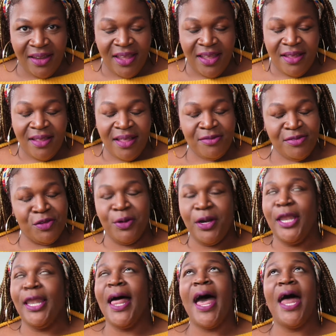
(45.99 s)
I was doing
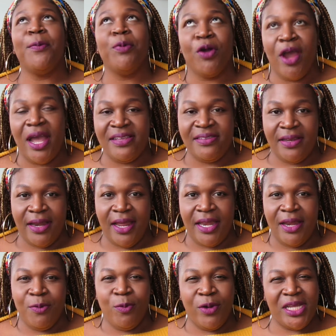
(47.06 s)
a lot of
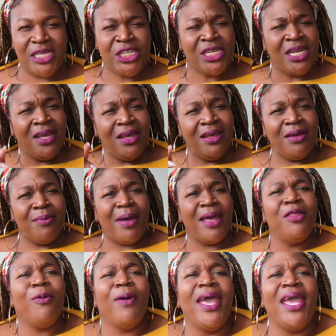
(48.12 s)
procrastinating, which, by
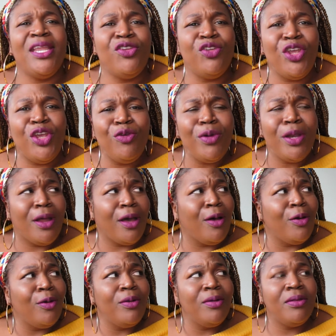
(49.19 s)
the way, do you
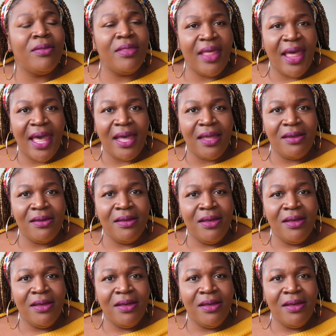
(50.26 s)
know that